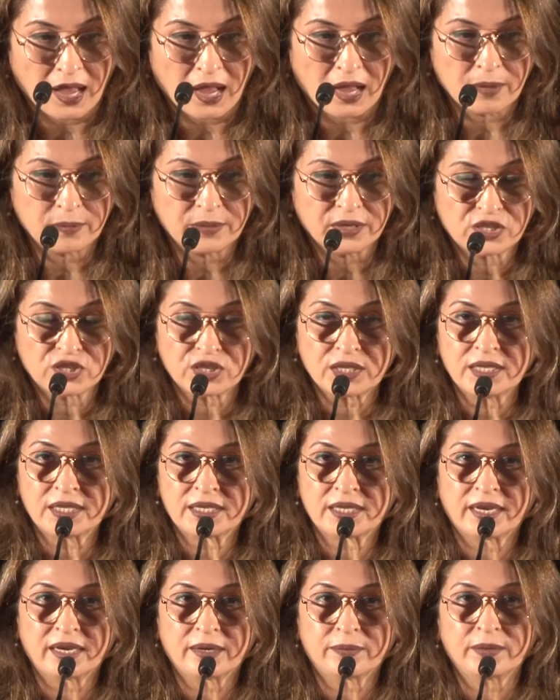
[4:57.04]
Our mission
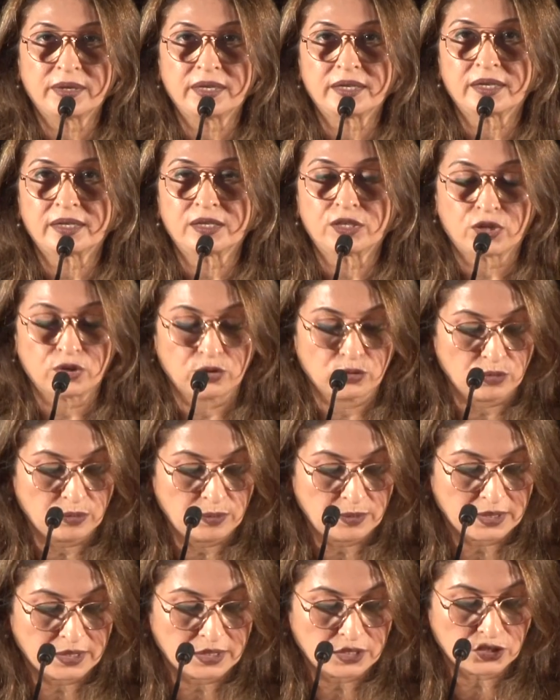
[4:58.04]
statement at
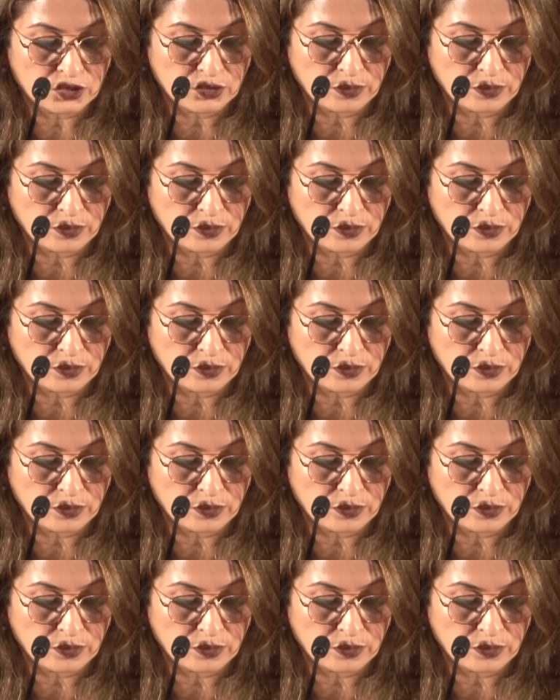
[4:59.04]
Qube is